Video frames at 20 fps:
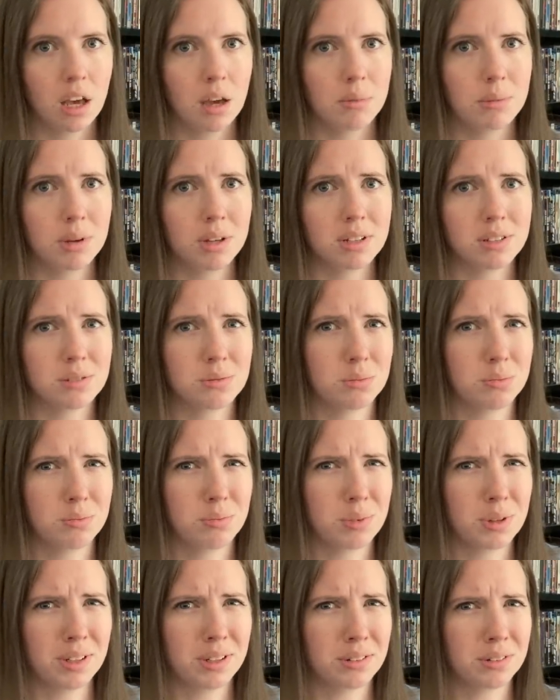Because
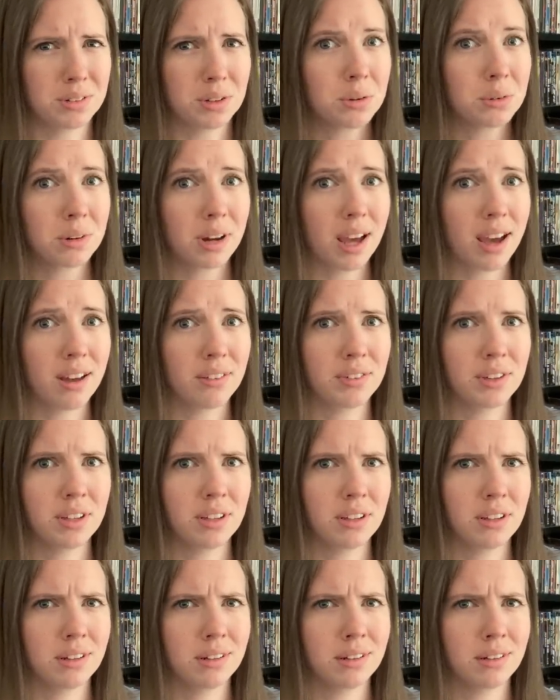when you don't have
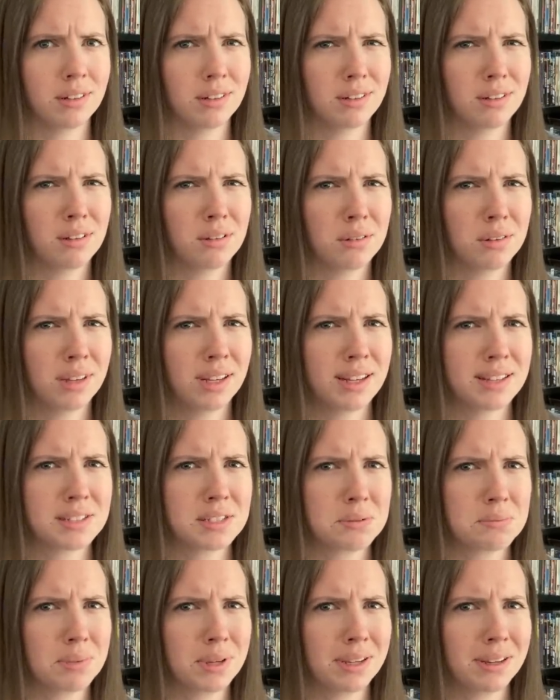it, your clothing ends
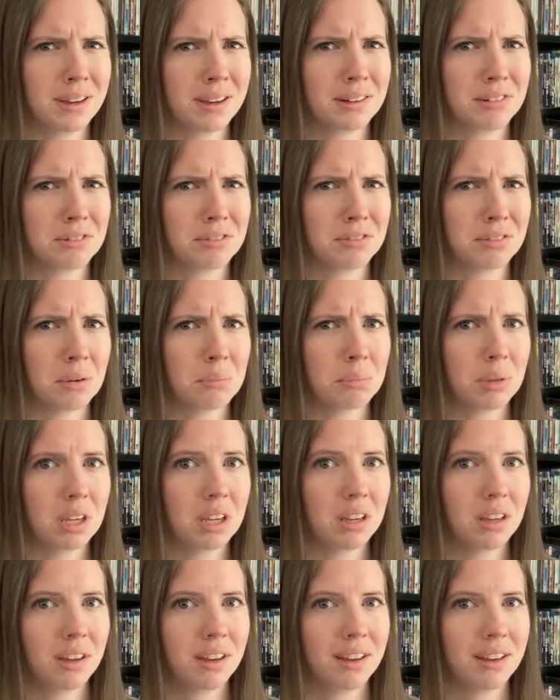up being kind of
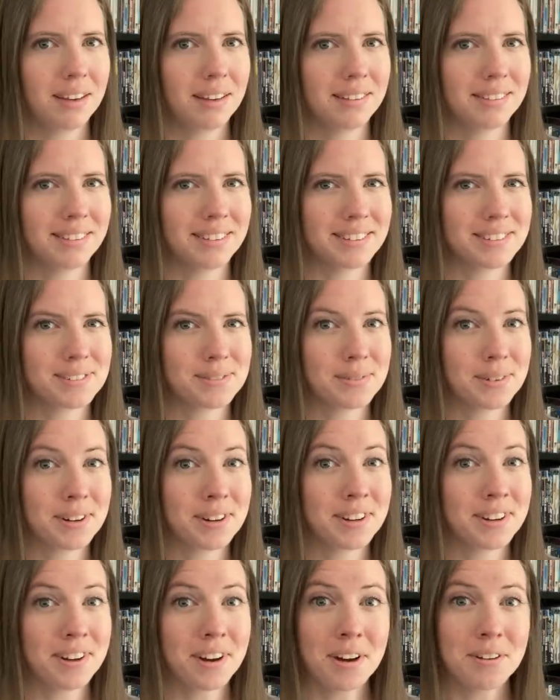frumpy, and that's
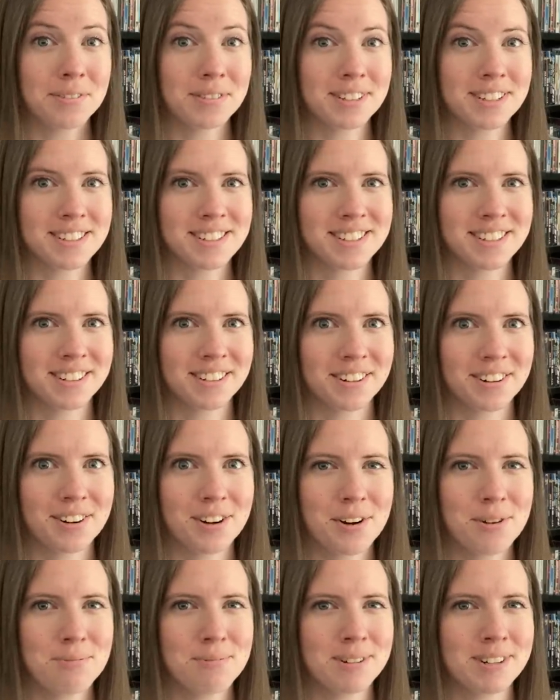very obvious in her
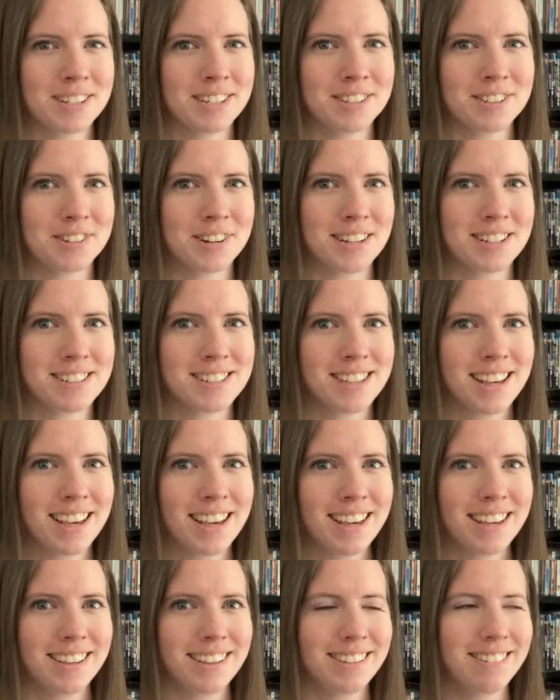opening dress.
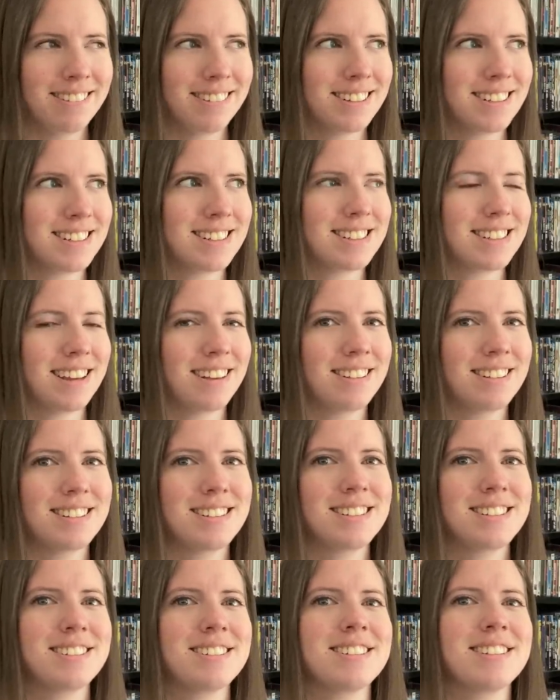You can tell
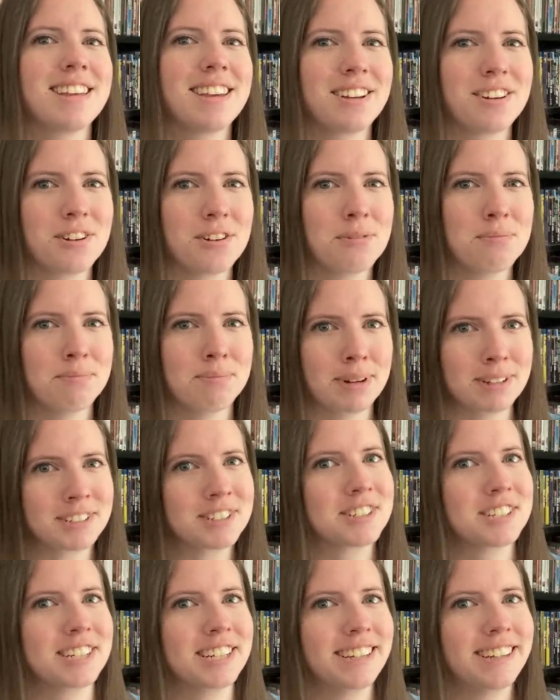it's just like all
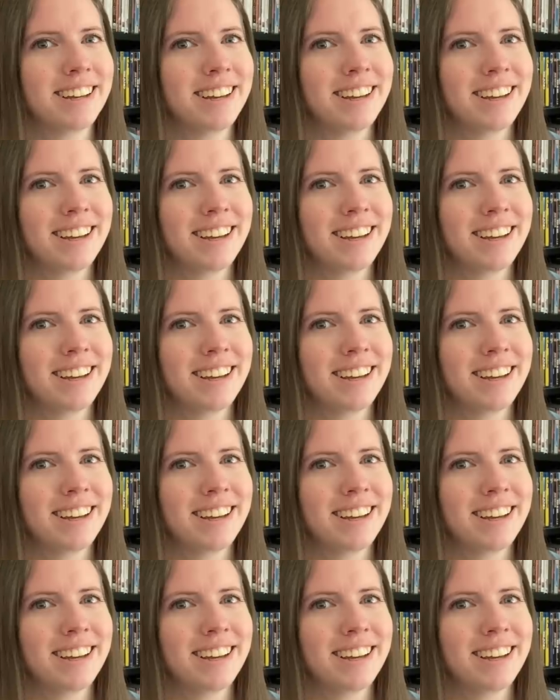bunchy.